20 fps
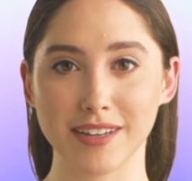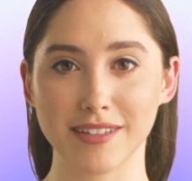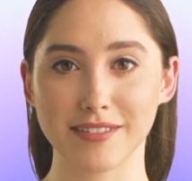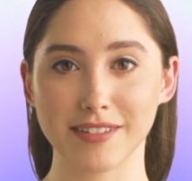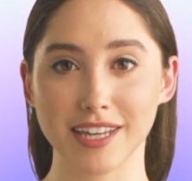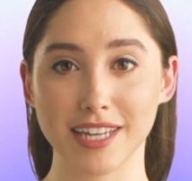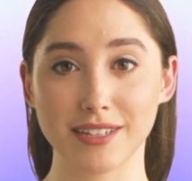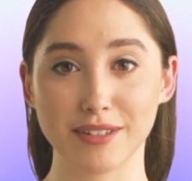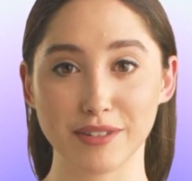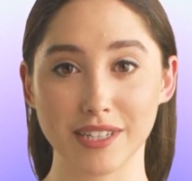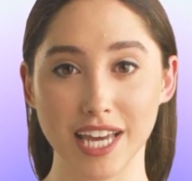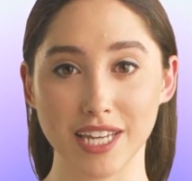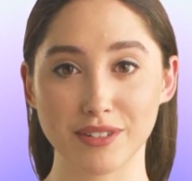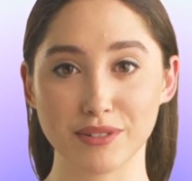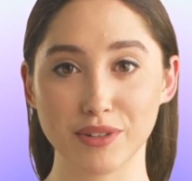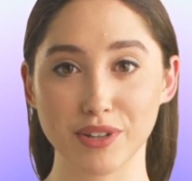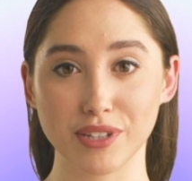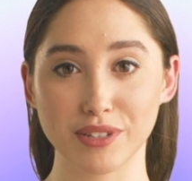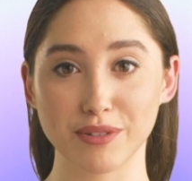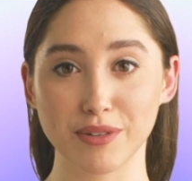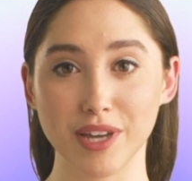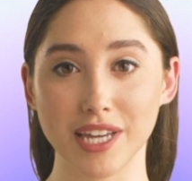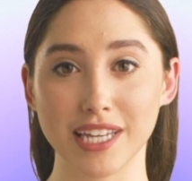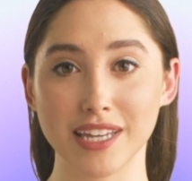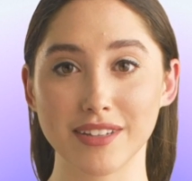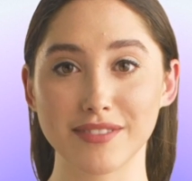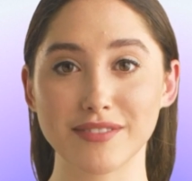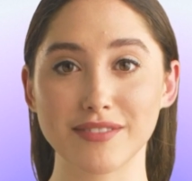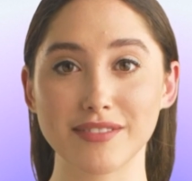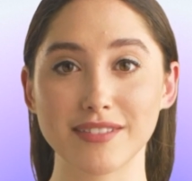These are natural
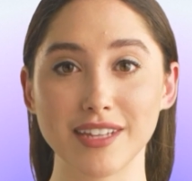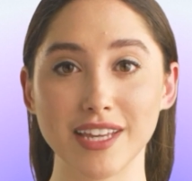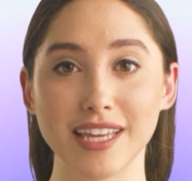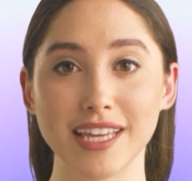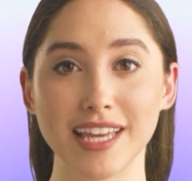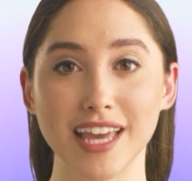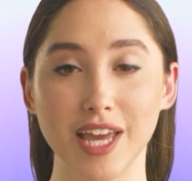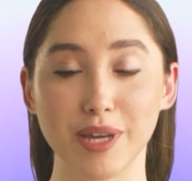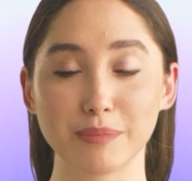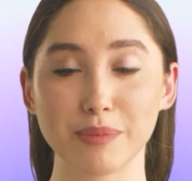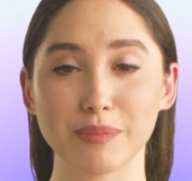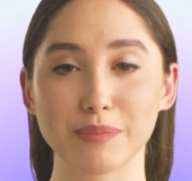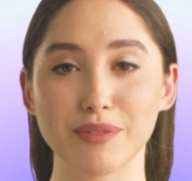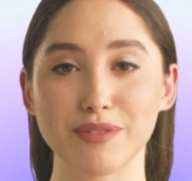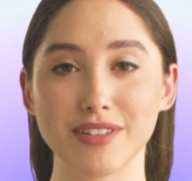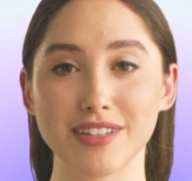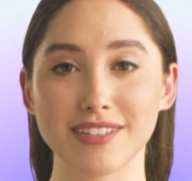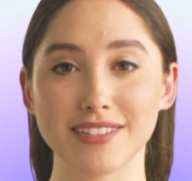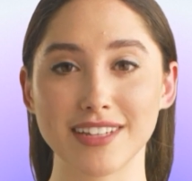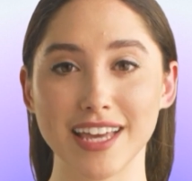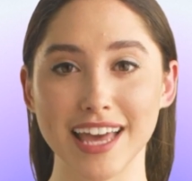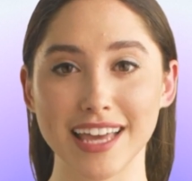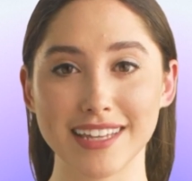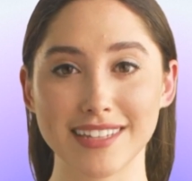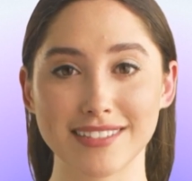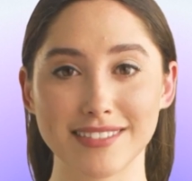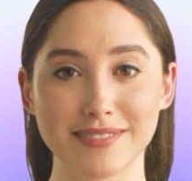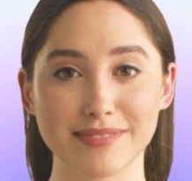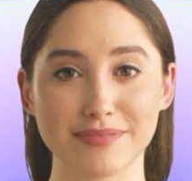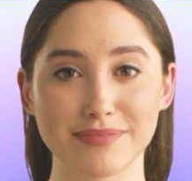ingredients that can help removing
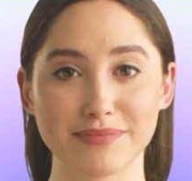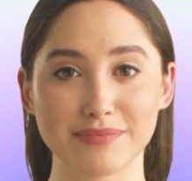stains.